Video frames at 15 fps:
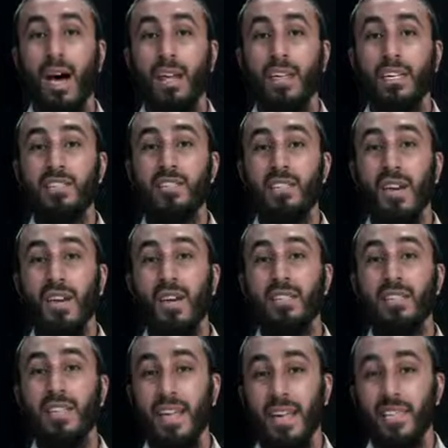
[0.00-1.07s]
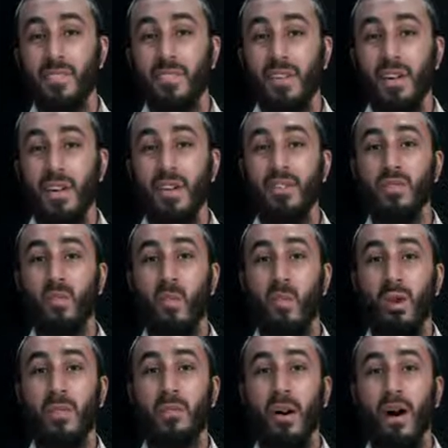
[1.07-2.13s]
And inshallah, the next video is
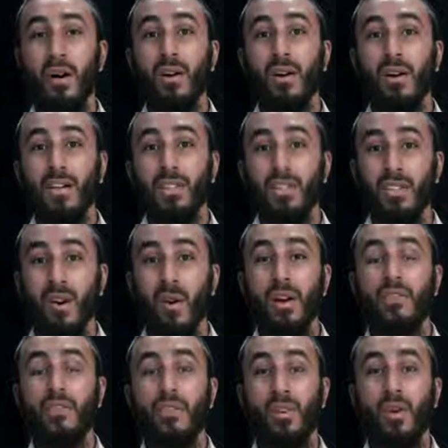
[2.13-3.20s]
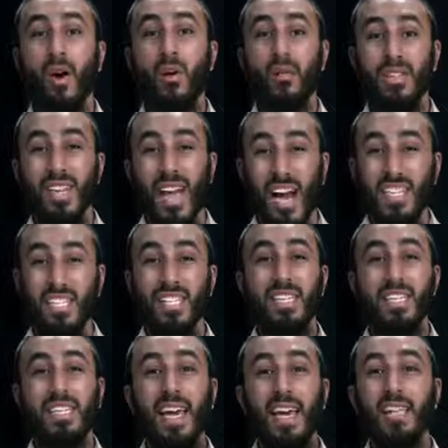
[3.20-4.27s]
all about going for gold,
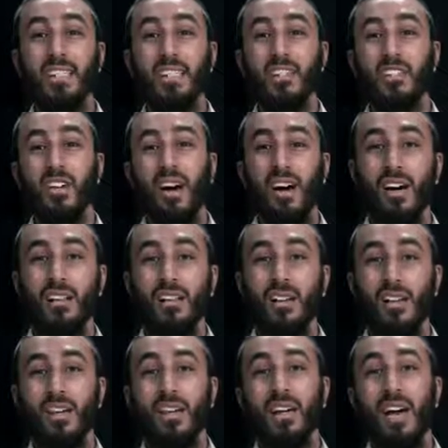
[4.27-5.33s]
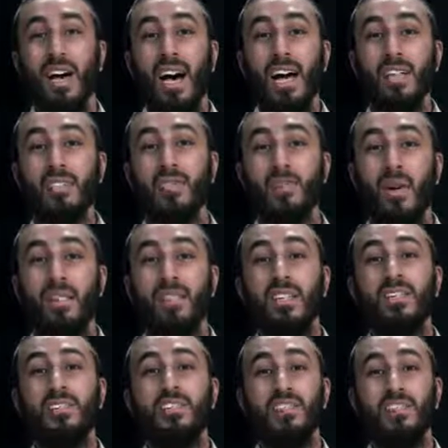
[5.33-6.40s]
actually getting the Shahada. As always,
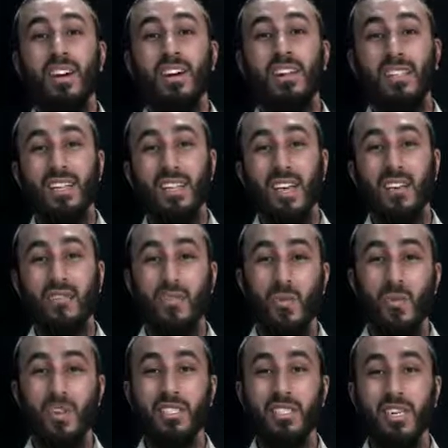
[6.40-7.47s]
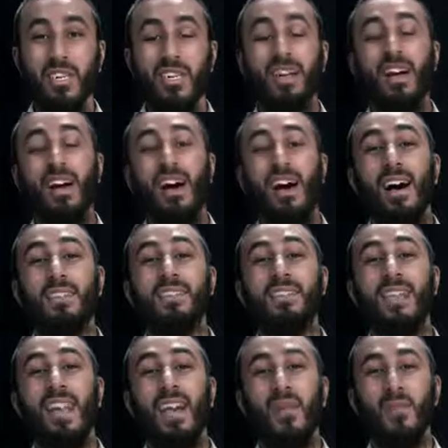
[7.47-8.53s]
Jazakallah khair for watching.
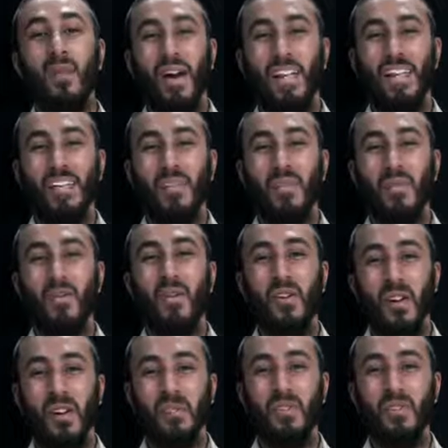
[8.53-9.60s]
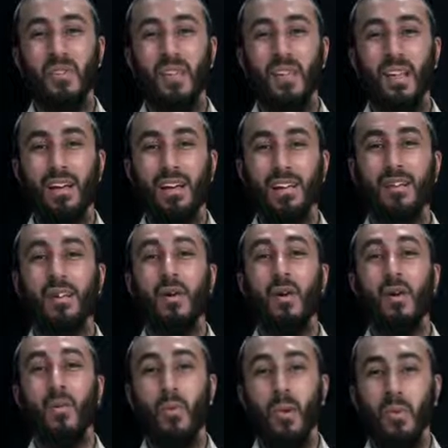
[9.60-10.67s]
Assalamu alaikum wa rahmatullahi
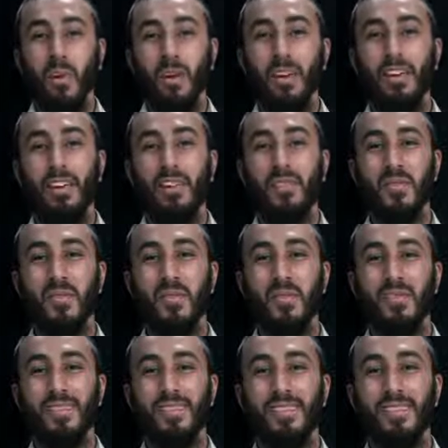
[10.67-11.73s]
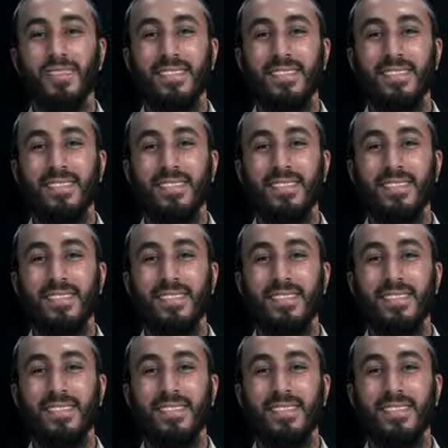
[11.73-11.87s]
wa barakatuhu.